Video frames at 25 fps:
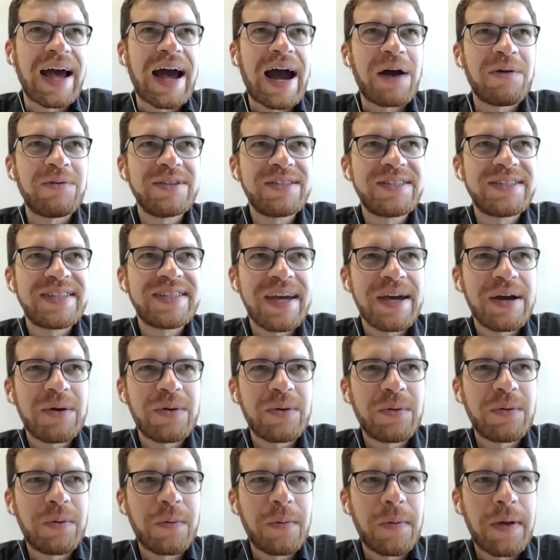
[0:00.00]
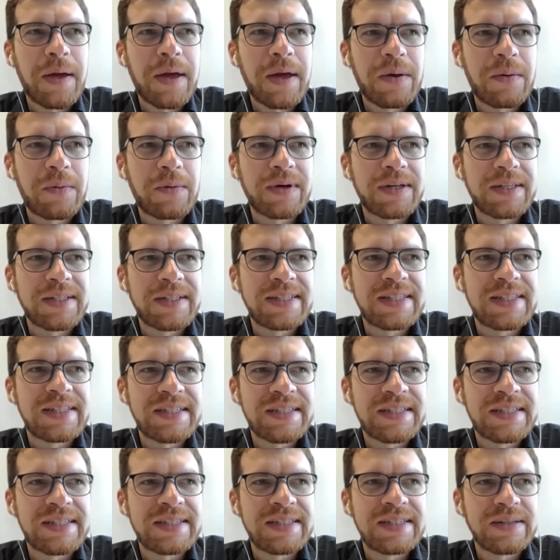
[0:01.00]
would say it
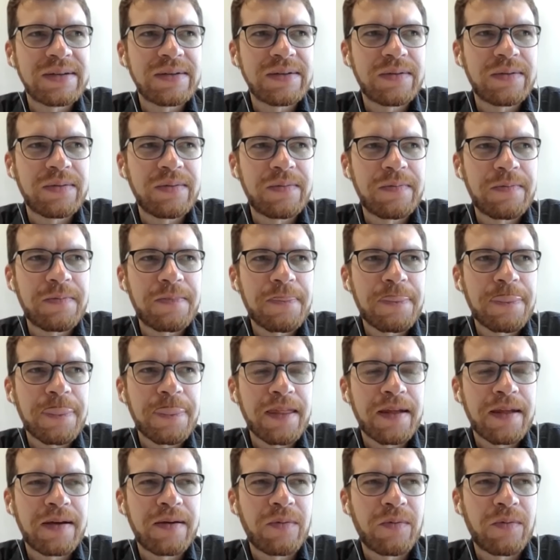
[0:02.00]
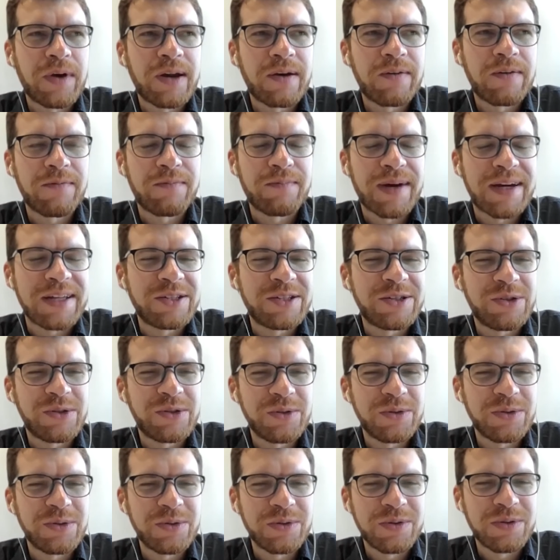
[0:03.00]
was one of my
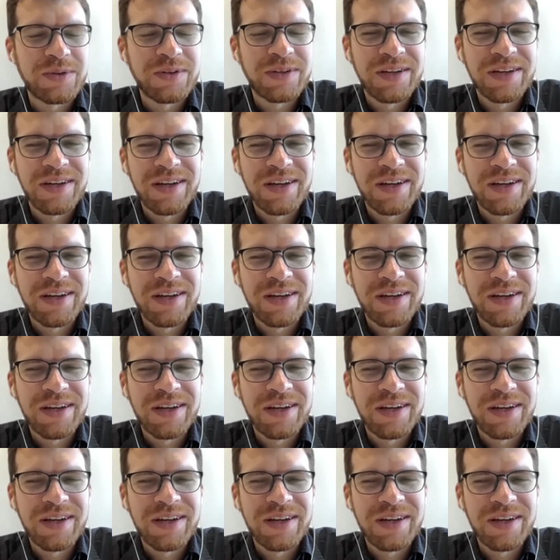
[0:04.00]
two